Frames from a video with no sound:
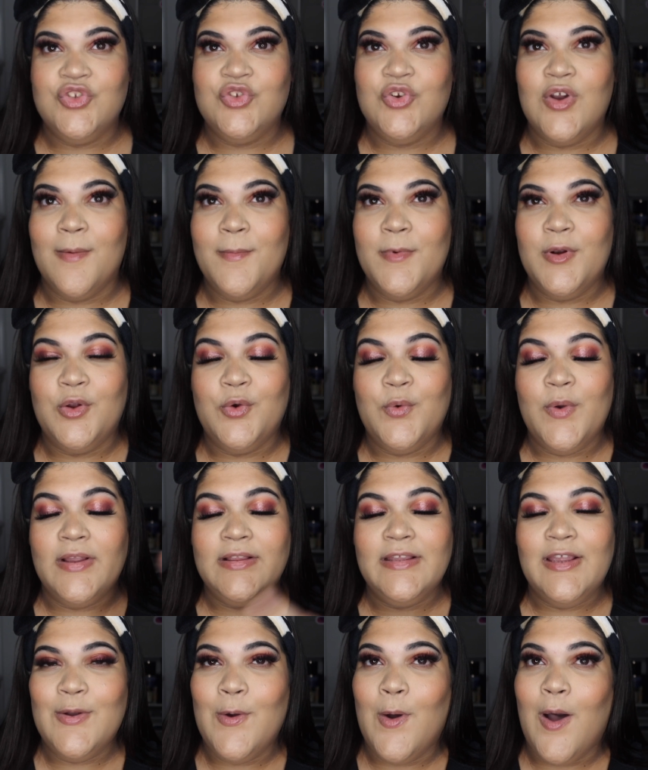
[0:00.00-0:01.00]
So now I'm gonna
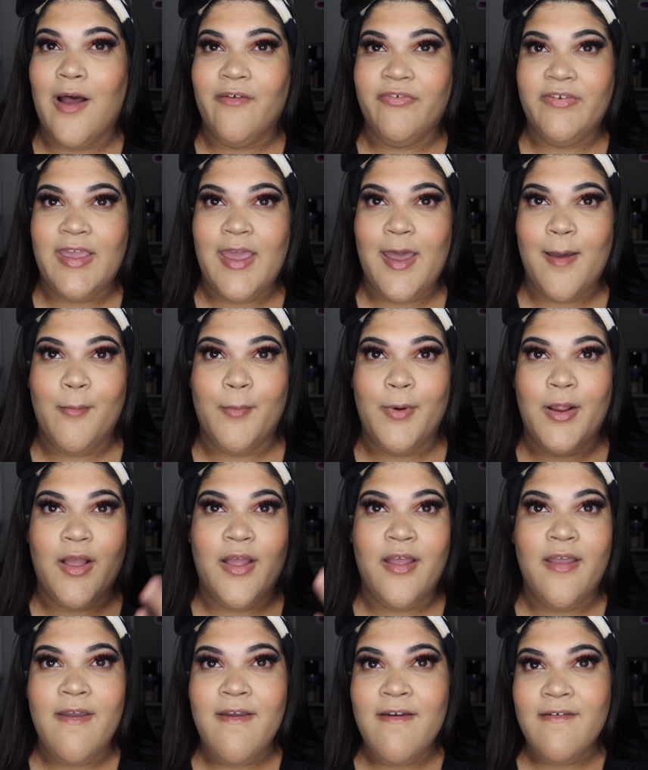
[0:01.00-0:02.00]
quickly go off
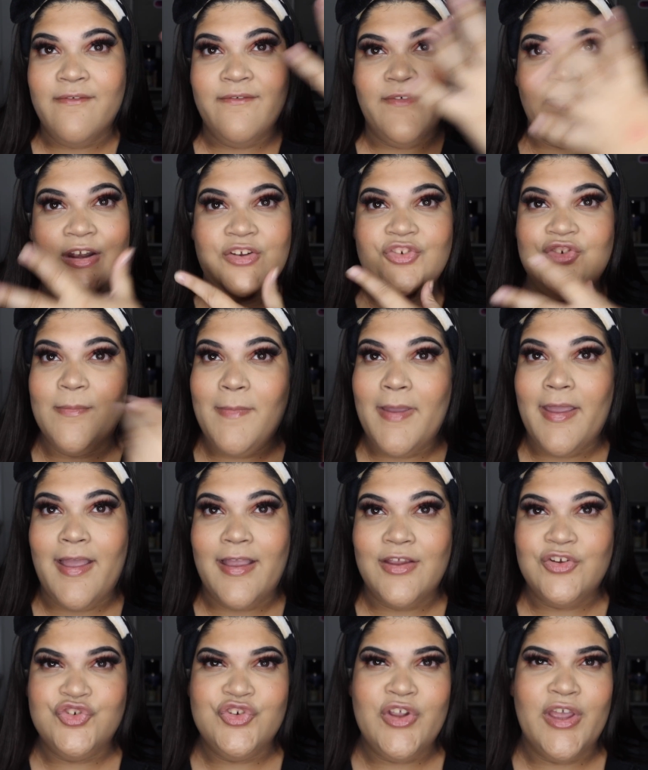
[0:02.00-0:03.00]
camera, finish up my
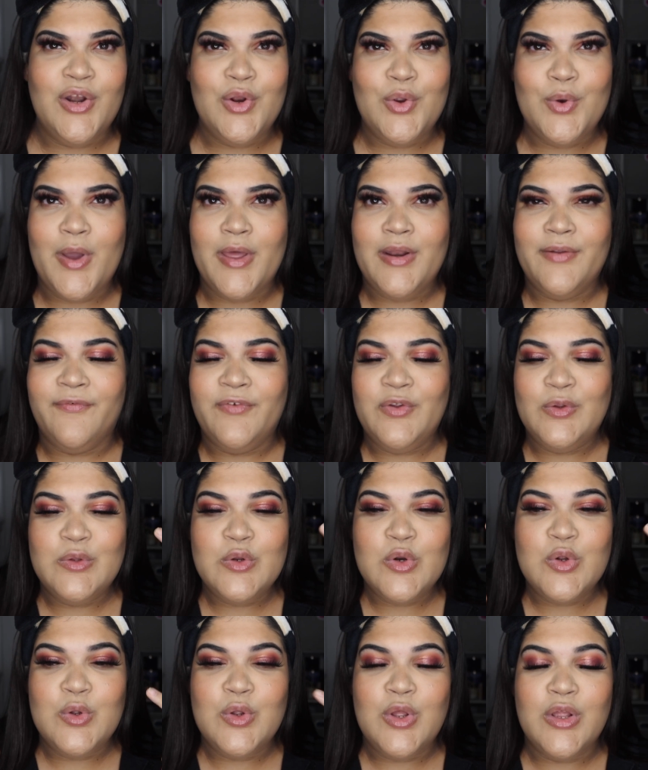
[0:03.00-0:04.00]
eyeshadow, add a few
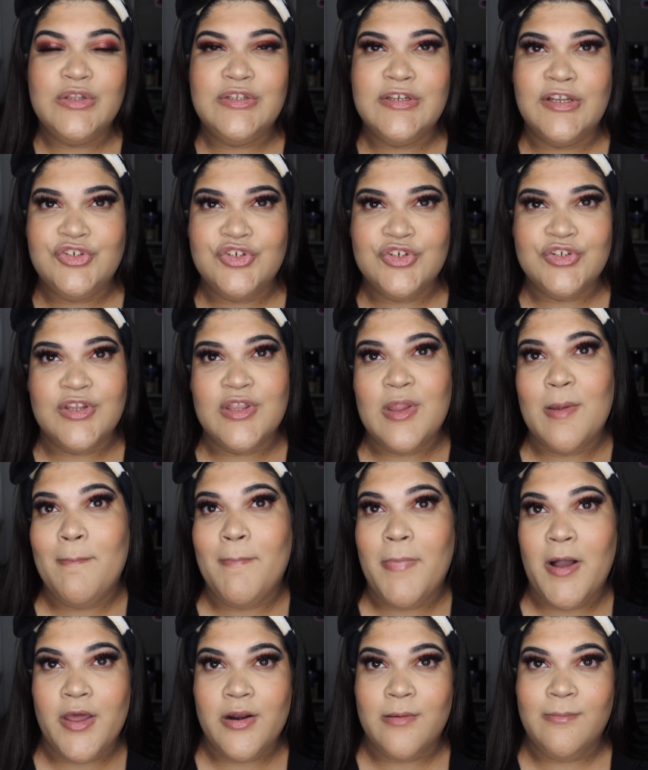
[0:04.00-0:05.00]
little touches on the
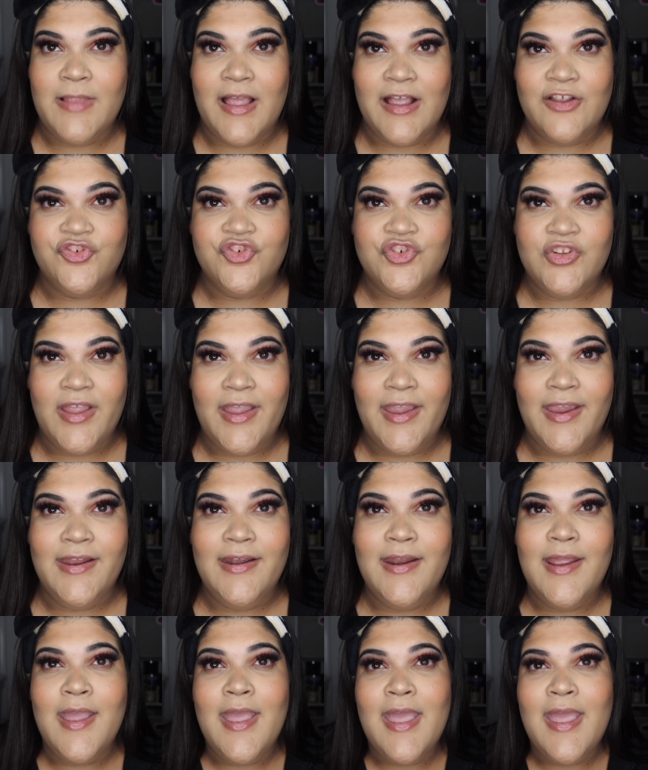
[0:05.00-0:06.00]
bottom lash line,